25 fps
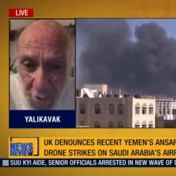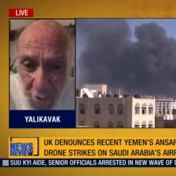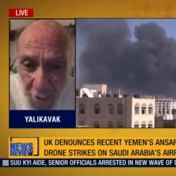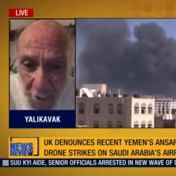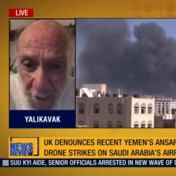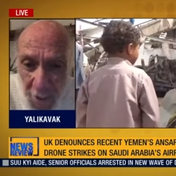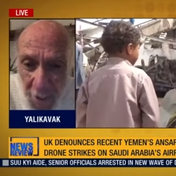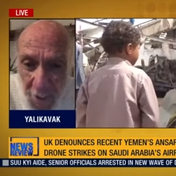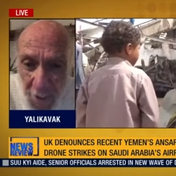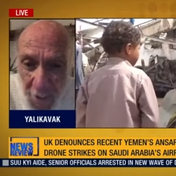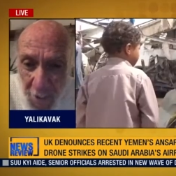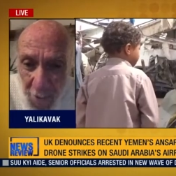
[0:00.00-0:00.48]

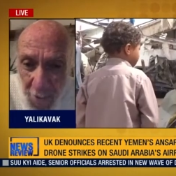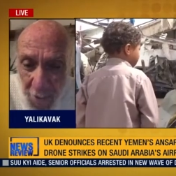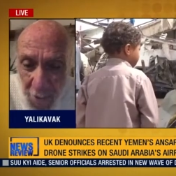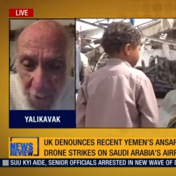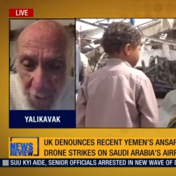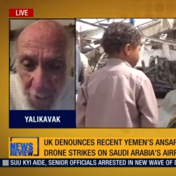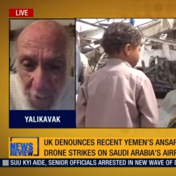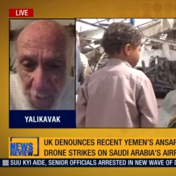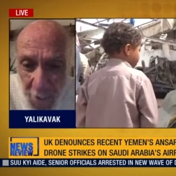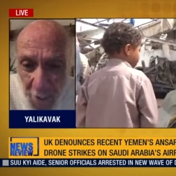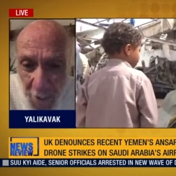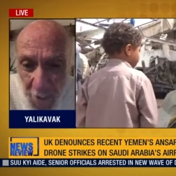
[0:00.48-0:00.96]
and
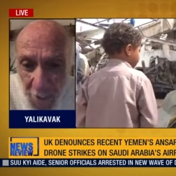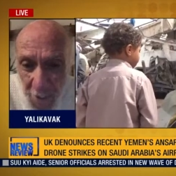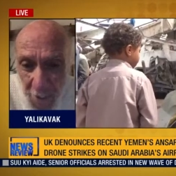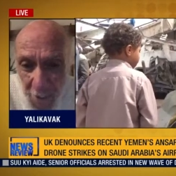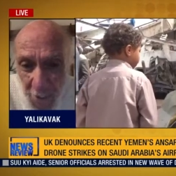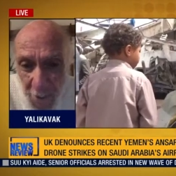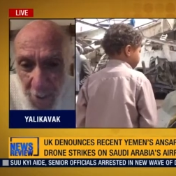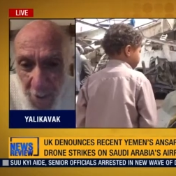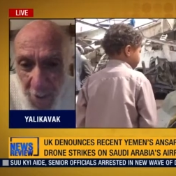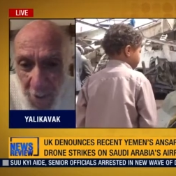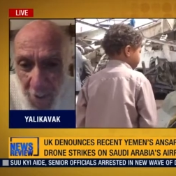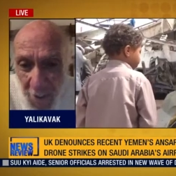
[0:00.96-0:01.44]

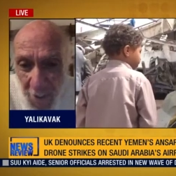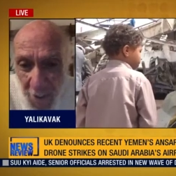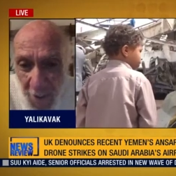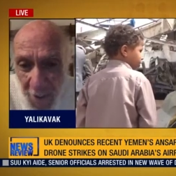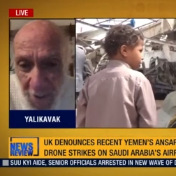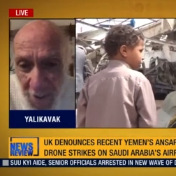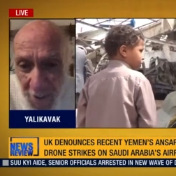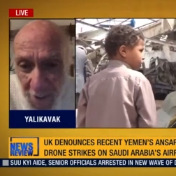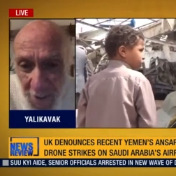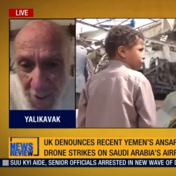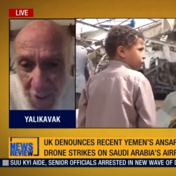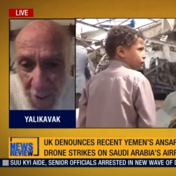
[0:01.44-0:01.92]

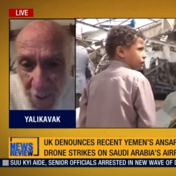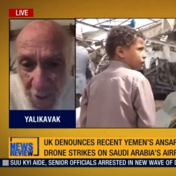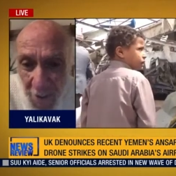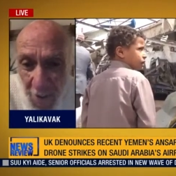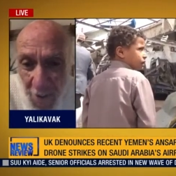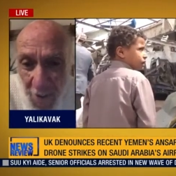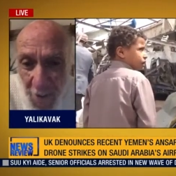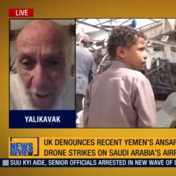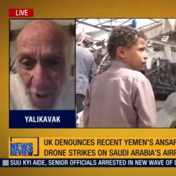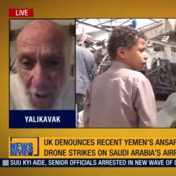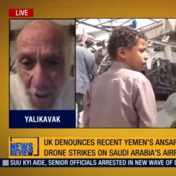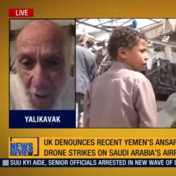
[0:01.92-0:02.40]
2019
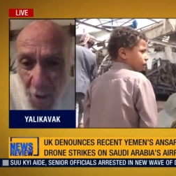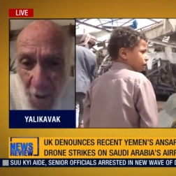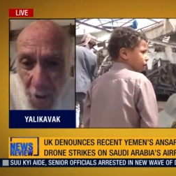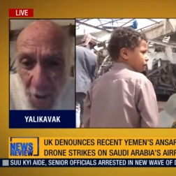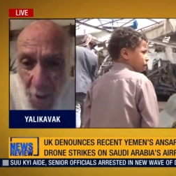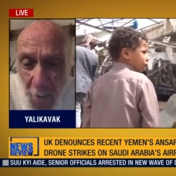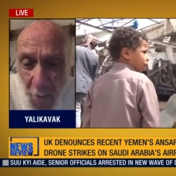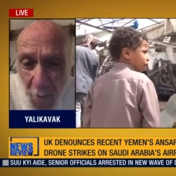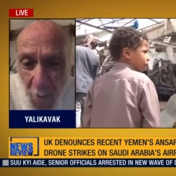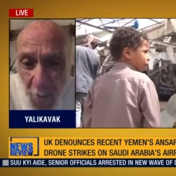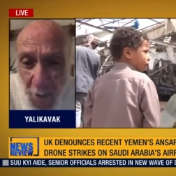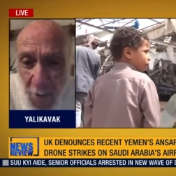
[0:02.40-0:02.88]

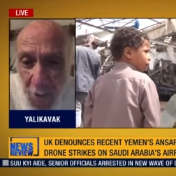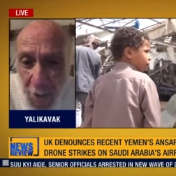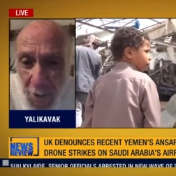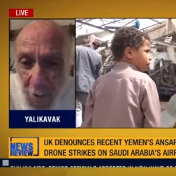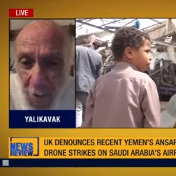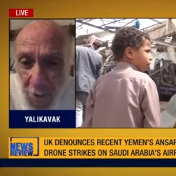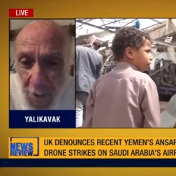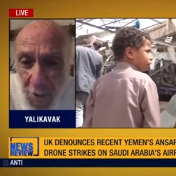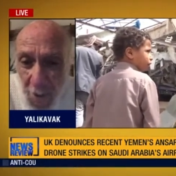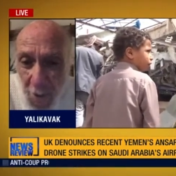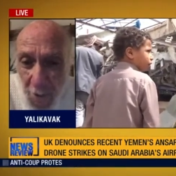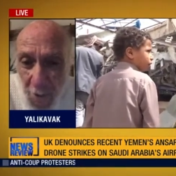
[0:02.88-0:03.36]
were to
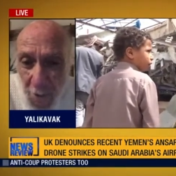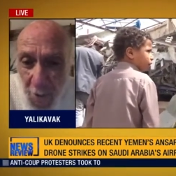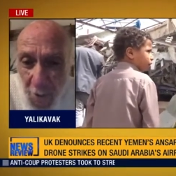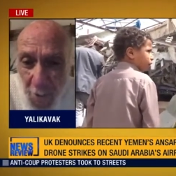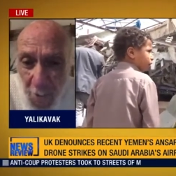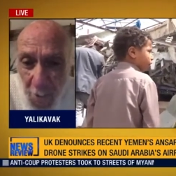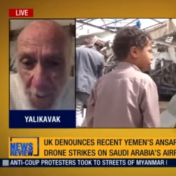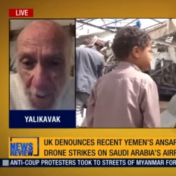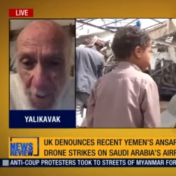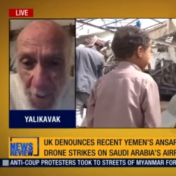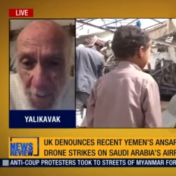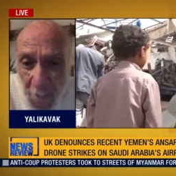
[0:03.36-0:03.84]
Saudi
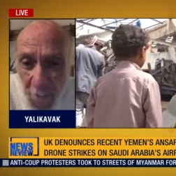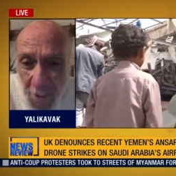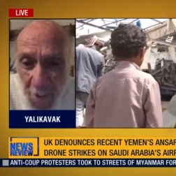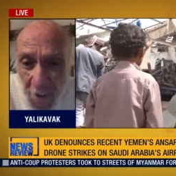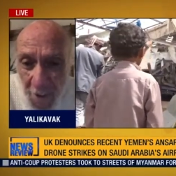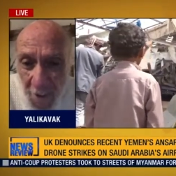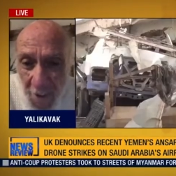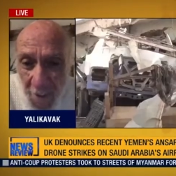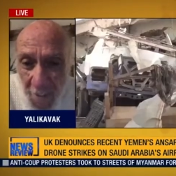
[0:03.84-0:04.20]
Arabia.